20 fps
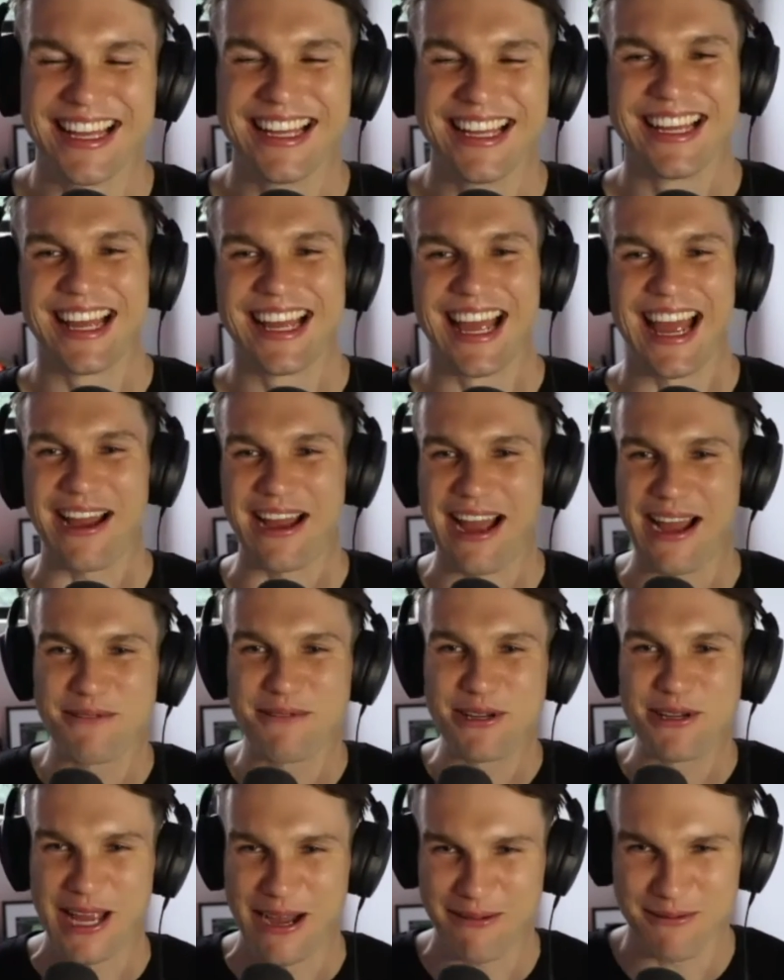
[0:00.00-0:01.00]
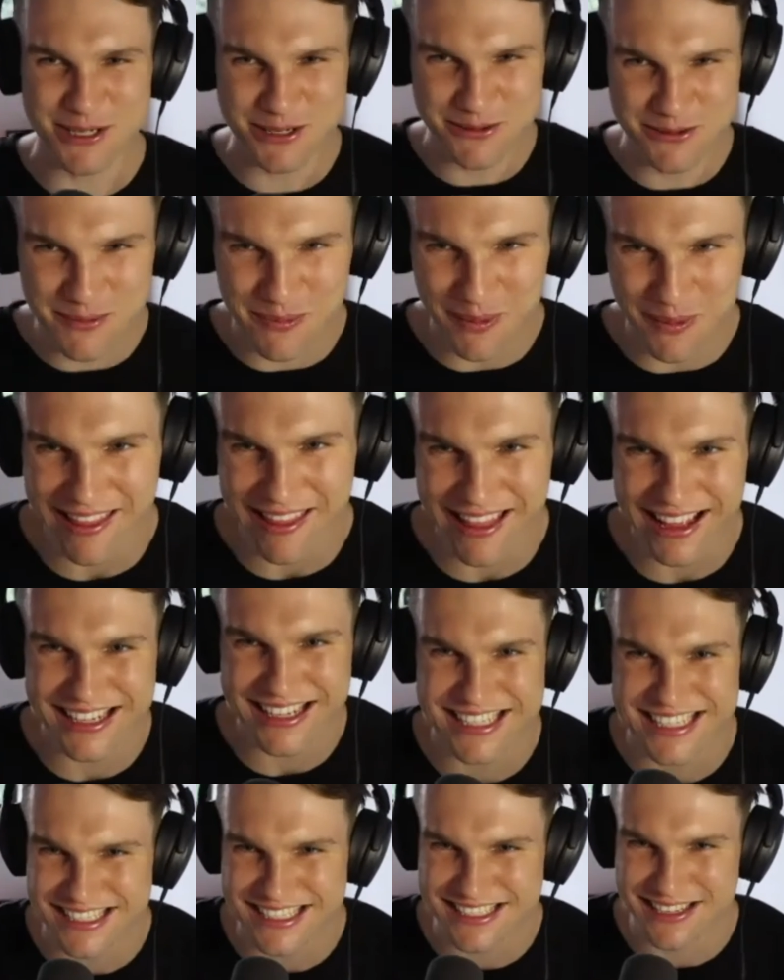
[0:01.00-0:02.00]
How would you apply that to
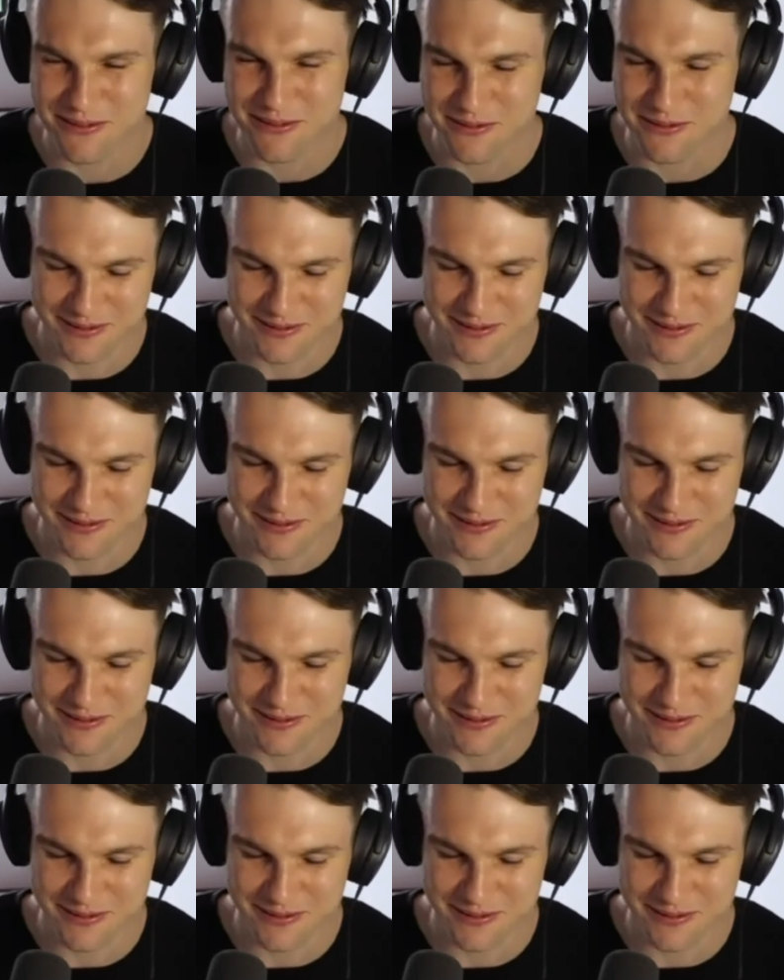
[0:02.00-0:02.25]
yourself?